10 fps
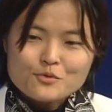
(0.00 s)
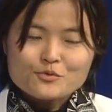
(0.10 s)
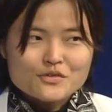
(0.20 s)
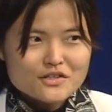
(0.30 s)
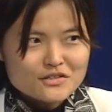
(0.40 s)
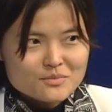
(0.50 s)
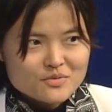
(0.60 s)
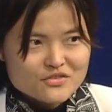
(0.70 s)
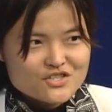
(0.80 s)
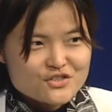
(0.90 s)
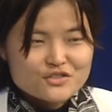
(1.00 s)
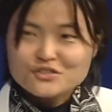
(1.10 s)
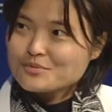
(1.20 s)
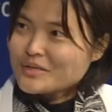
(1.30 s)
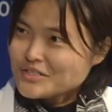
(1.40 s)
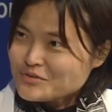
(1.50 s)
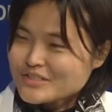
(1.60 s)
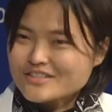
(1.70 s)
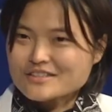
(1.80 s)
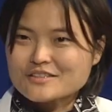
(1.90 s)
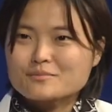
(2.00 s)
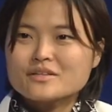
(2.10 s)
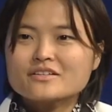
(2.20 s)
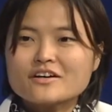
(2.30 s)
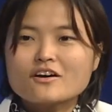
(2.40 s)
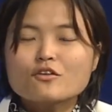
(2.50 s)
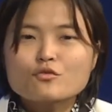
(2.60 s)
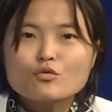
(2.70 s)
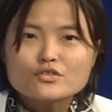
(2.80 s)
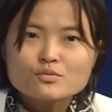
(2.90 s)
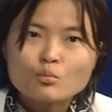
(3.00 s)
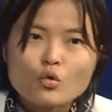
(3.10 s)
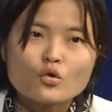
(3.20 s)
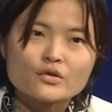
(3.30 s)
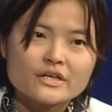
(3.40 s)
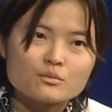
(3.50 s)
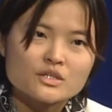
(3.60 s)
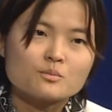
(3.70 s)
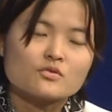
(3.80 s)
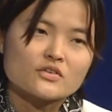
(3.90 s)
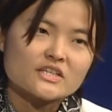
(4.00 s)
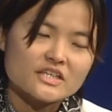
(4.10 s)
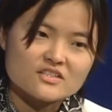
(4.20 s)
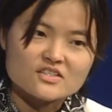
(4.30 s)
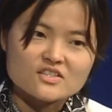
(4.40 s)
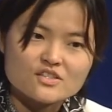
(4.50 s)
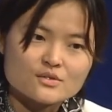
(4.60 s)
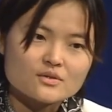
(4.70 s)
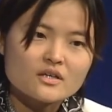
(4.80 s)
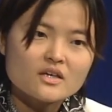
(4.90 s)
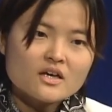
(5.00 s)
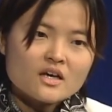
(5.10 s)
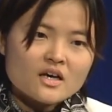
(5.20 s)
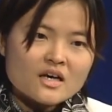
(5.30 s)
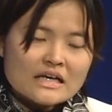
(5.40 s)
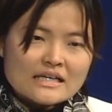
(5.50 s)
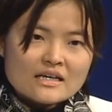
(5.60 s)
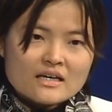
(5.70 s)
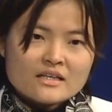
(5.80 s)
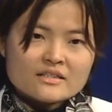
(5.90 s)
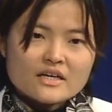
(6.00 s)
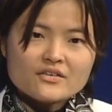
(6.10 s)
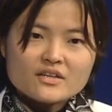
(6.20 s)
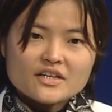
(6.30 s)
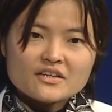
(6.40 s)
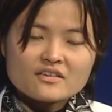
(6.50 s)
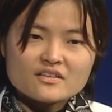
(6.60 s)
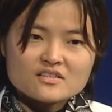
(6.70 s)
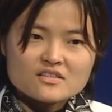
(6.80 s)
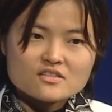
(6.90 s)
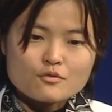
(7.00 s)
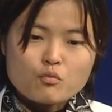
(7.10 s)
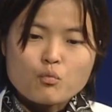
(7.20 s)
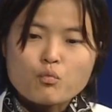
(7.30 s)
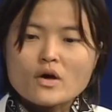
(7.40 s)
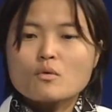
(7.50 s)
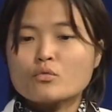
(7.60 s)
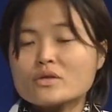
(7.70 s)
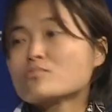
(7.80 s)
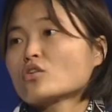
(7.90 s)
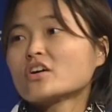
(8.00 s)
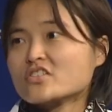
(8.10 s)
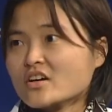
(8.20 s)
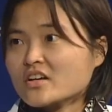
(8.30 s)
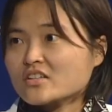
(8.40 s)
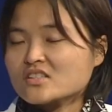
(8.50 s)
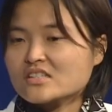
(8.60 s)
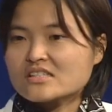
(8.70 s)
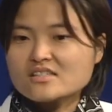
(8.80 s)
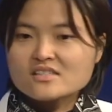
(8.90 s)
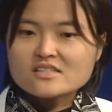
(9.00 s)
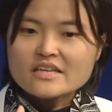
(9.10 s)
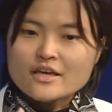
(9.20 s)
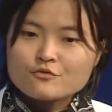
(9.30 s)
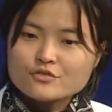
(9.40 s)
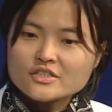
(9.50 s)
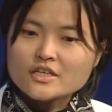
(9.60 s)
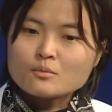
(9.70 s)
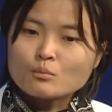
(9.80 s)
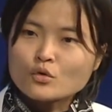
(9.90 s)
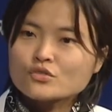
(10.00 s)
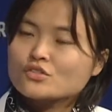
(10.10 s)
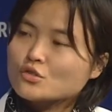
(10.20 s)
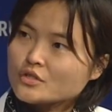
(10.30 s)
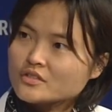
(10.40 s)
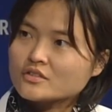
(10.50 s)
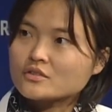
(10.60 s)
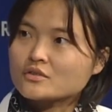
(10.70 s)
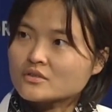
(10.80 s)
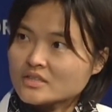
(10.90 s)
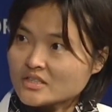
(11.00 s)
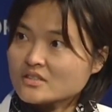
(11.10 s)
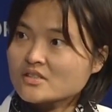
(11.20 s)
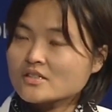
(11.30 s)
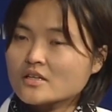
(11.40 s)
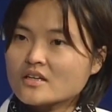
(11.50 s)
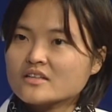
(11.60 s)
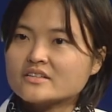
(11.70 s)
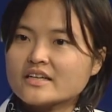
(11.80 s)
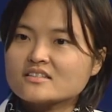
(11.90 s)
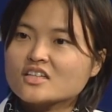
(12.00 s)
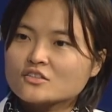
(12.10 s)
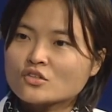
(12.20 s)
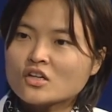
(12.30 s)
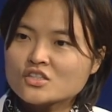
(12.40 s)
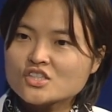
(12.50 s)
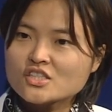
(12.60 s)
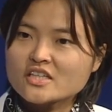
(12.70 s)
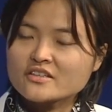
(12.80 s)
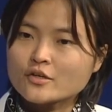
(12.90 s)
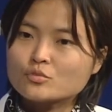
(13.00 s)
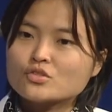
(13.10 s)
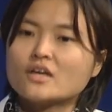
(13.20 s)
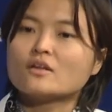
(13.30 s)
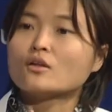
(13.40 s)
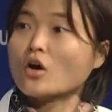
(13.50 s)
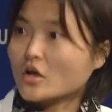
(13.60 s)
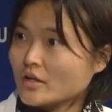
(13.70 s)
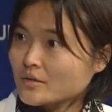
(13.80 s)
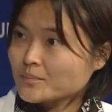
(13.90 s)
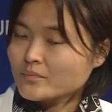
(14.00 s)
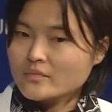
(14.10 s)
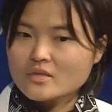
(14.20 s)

we've clearly been venturing into many recently, But there are of course more that we can provide access to. The underlying thesis of what we prioritize is everyday most critical needs that technology can help to unlock. Okay.